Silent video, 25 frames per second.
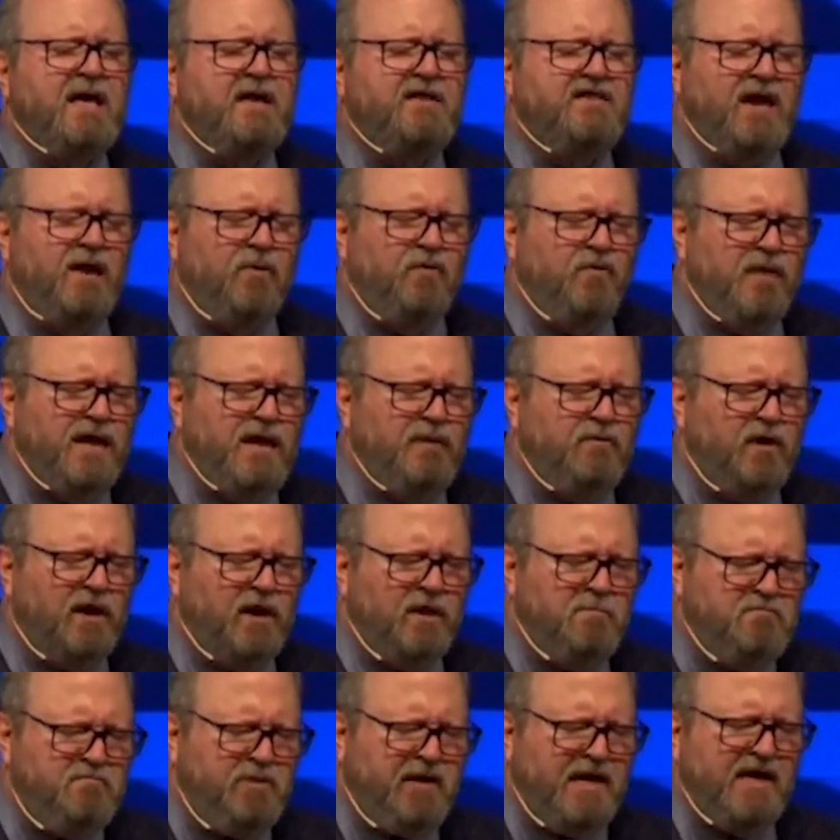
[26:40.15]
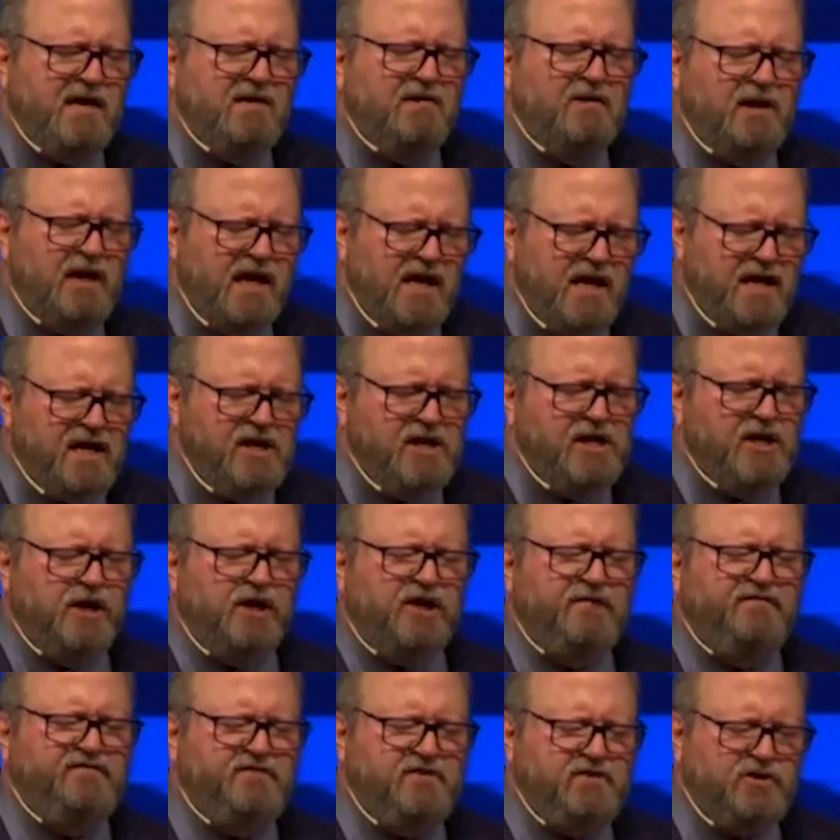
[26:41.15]
that we will appeal
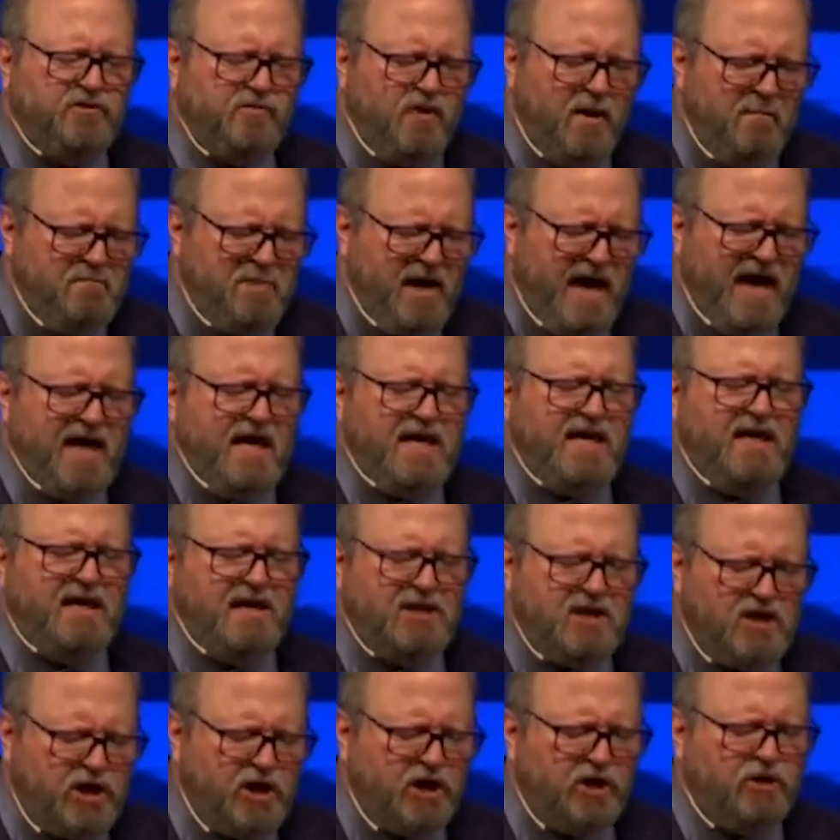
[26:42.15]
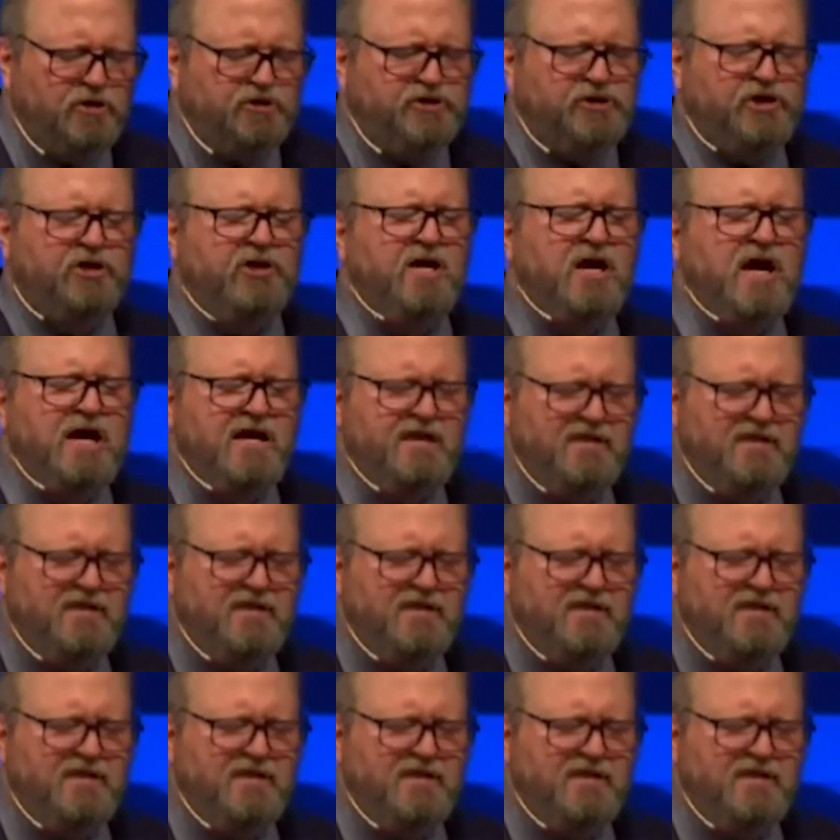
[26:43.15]
enough to a pagan culture